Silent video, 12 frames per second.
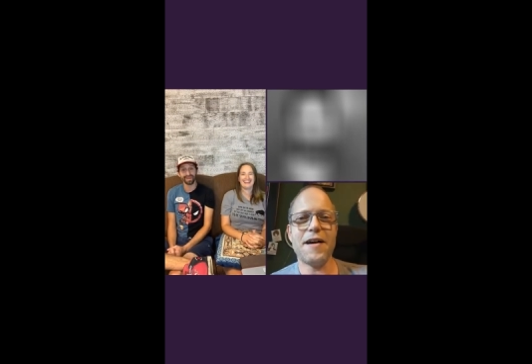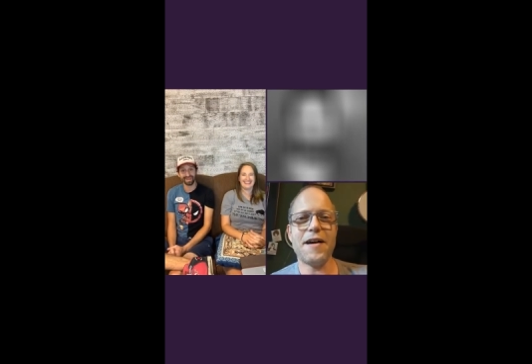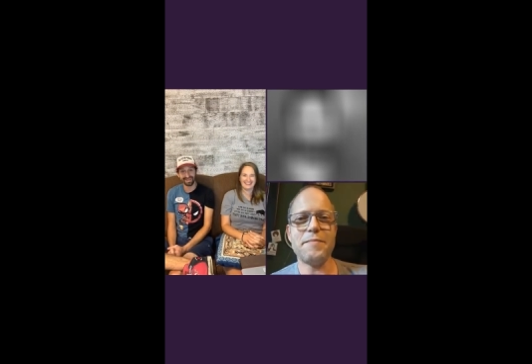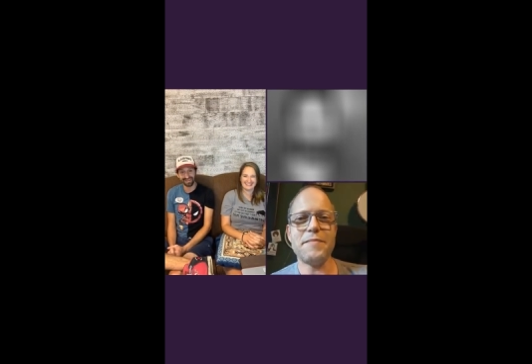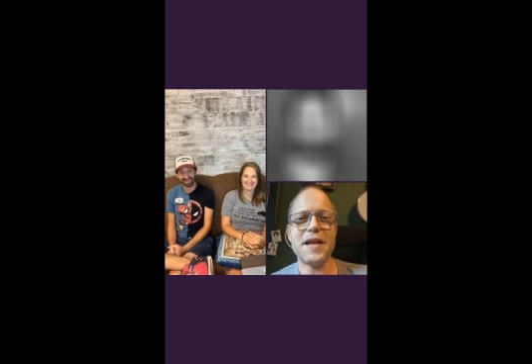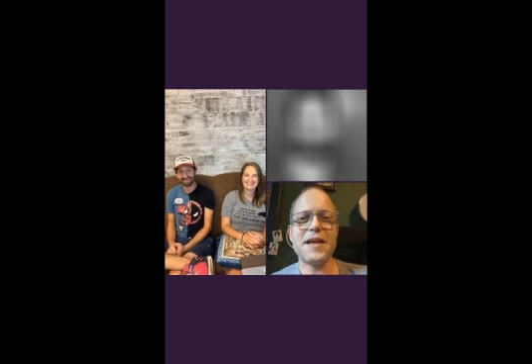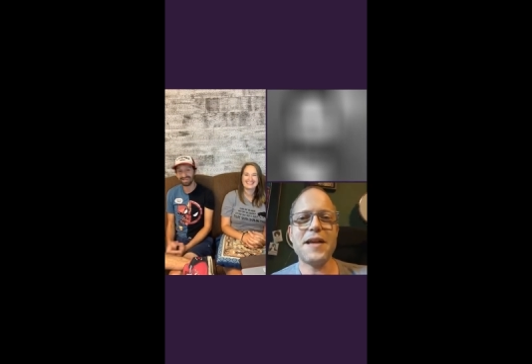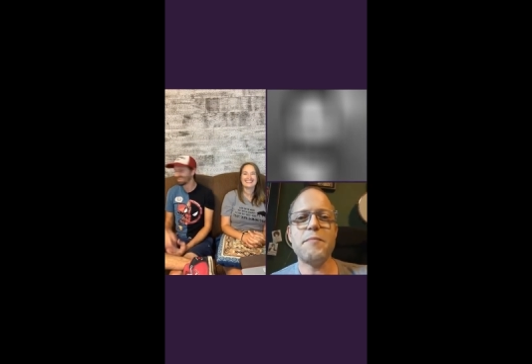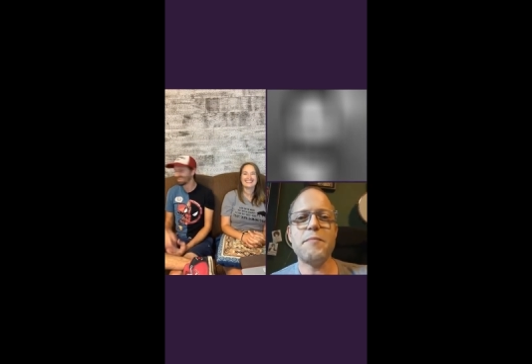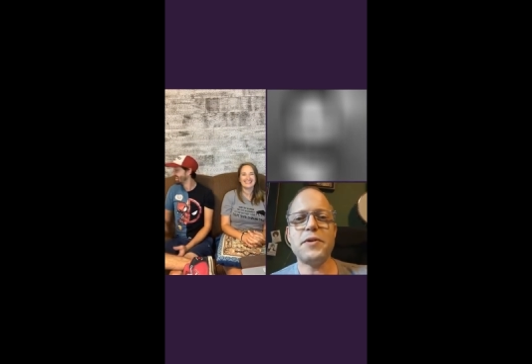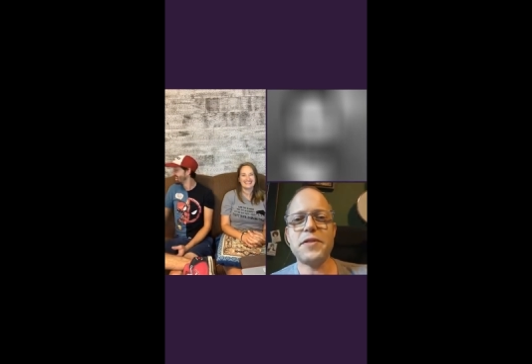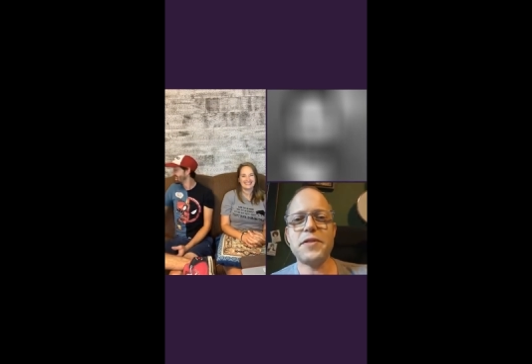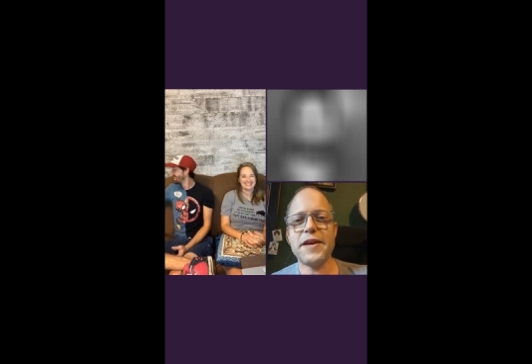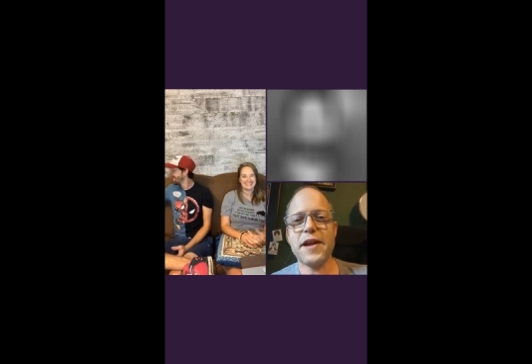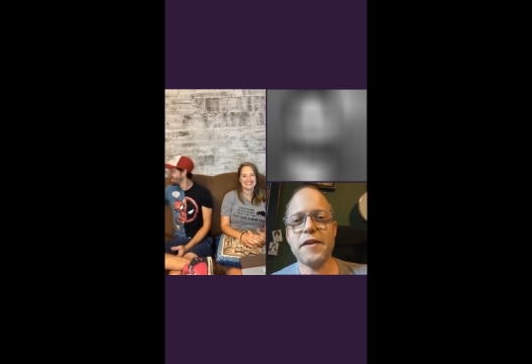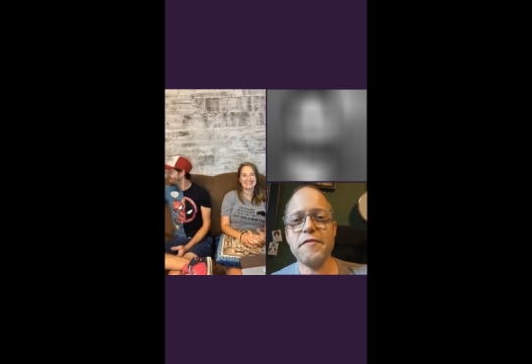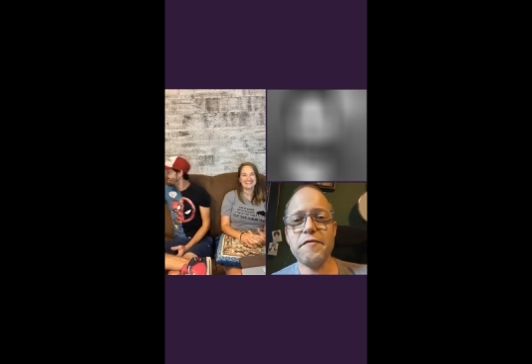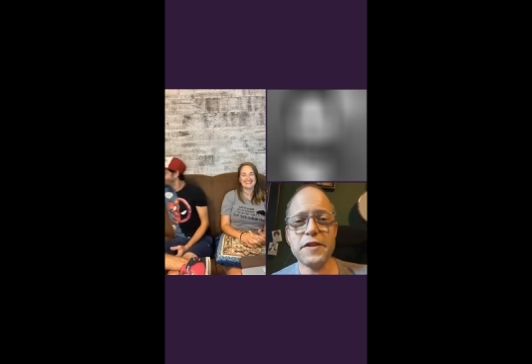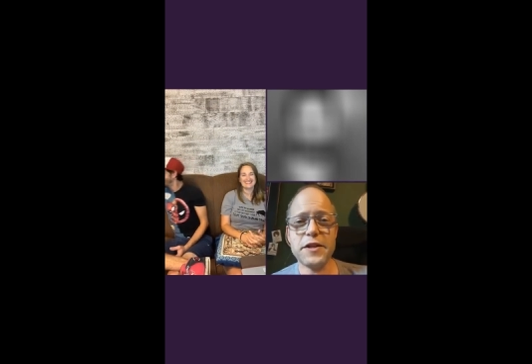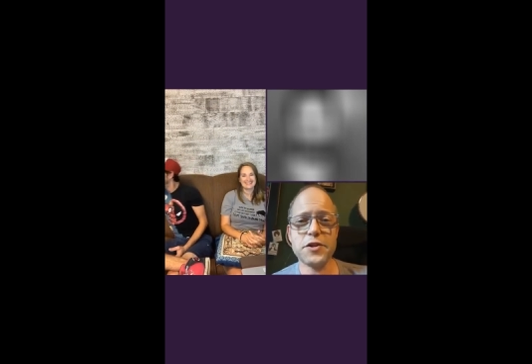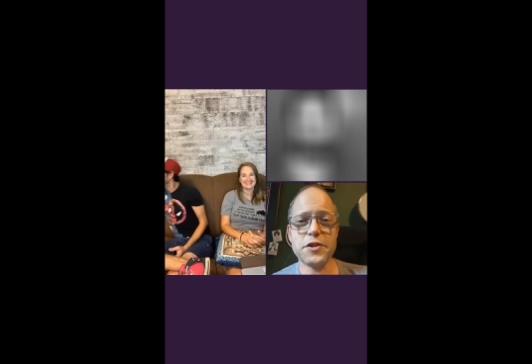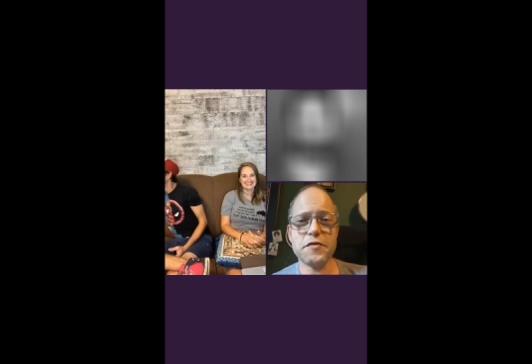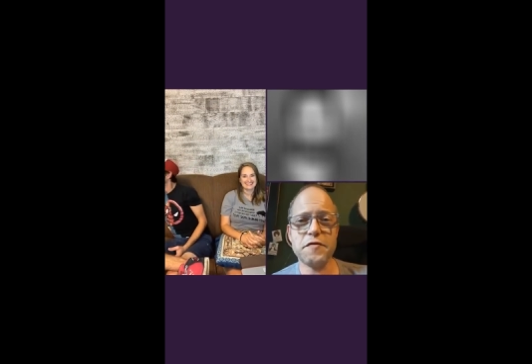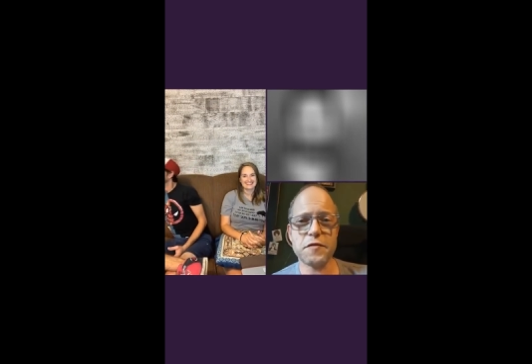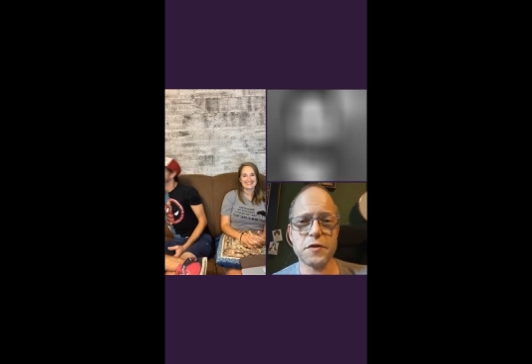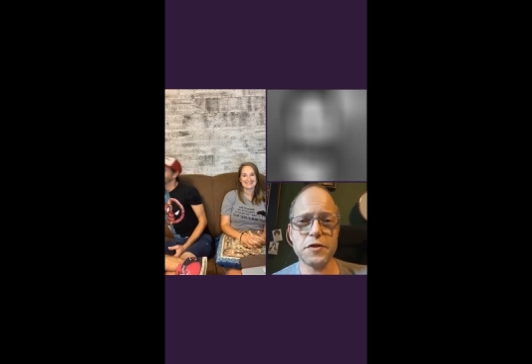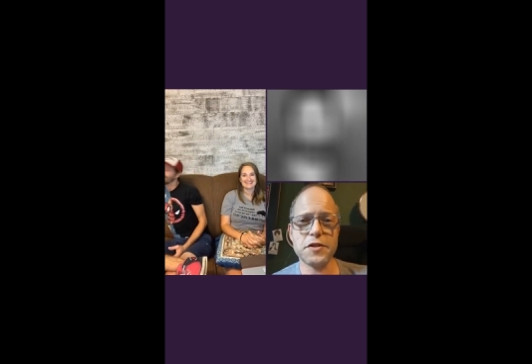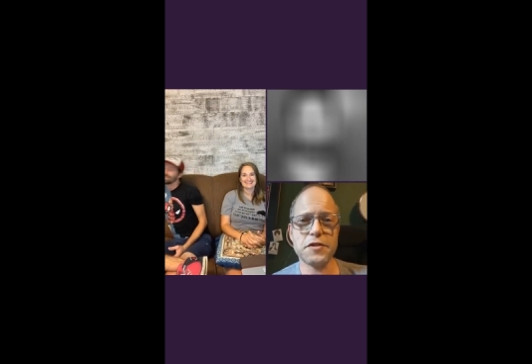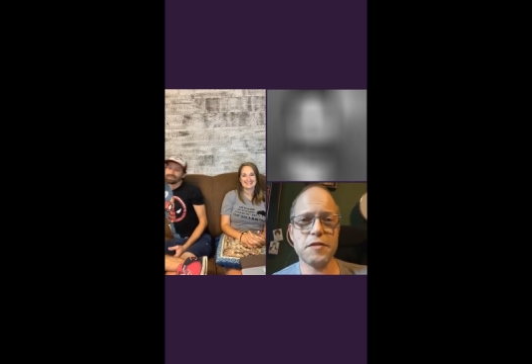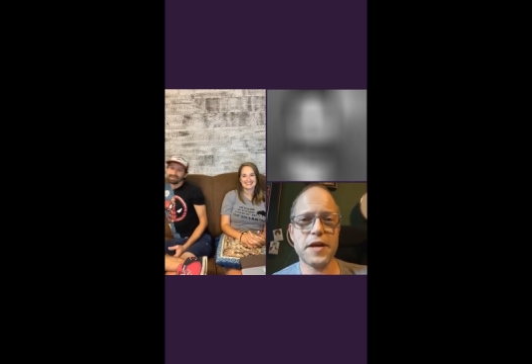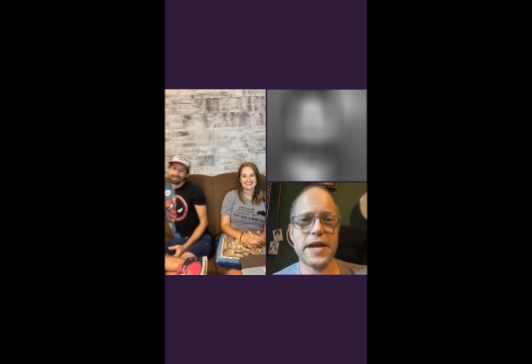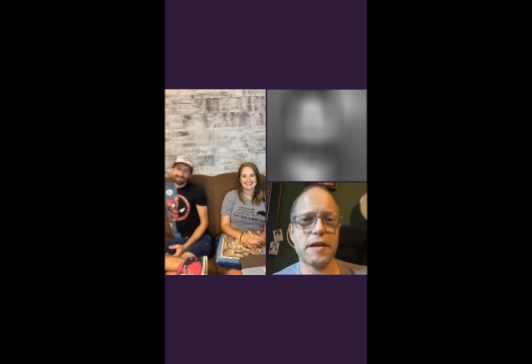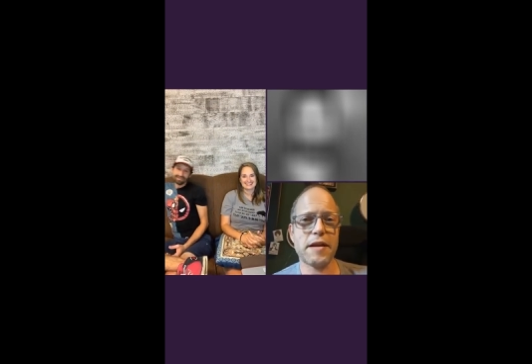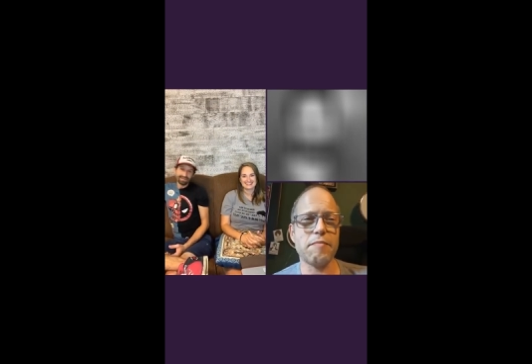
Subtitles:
Um, but then I finished the first like